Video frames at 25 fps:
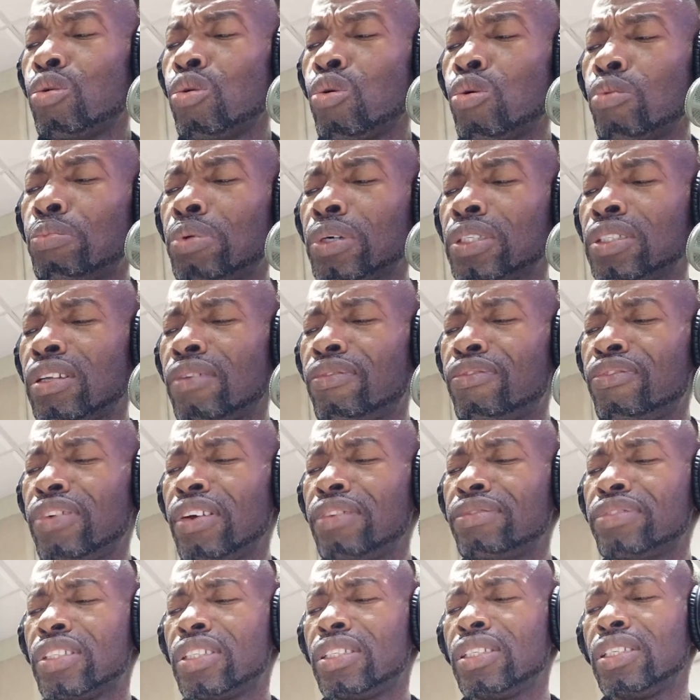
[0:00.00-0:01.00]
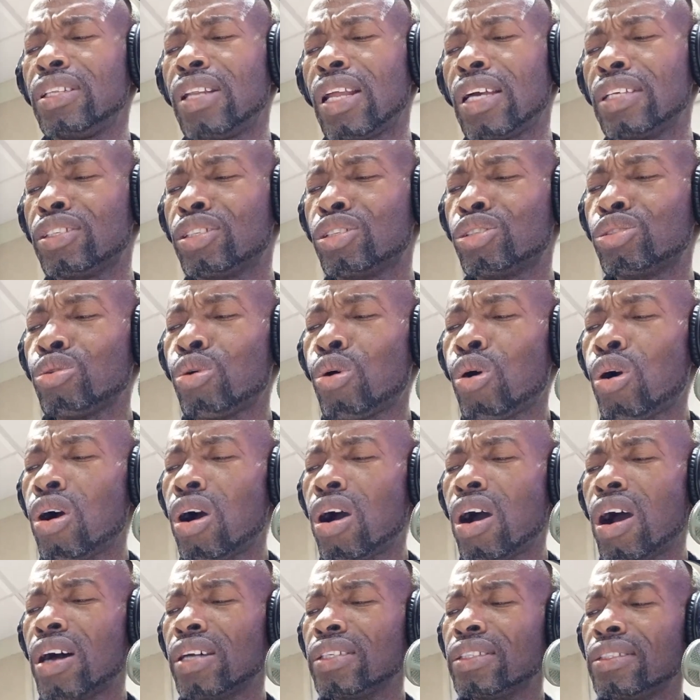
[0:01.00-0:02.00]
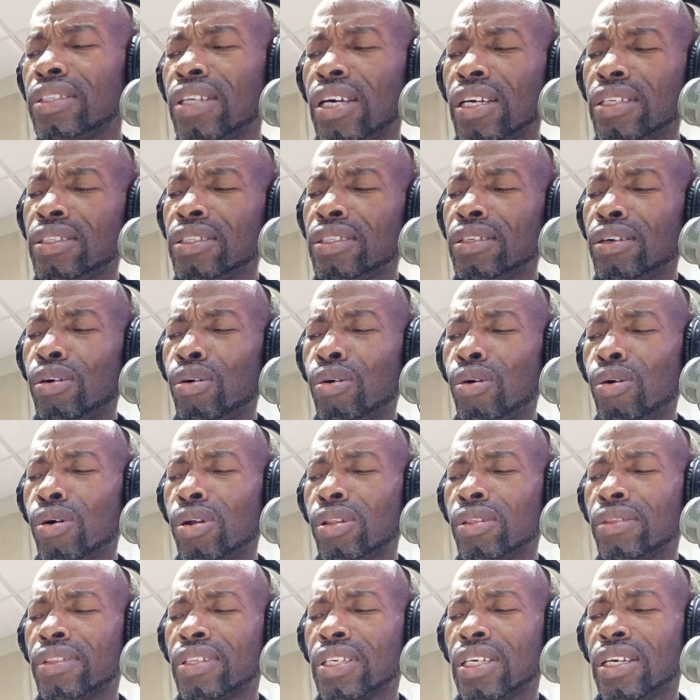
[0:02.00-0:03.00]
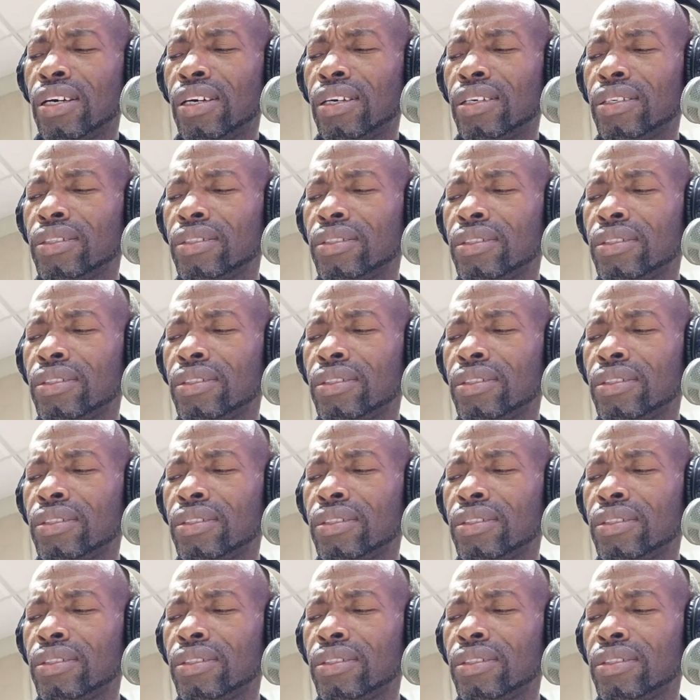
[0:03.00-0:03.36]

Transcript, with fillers: opened the fifth seal i saw under the altar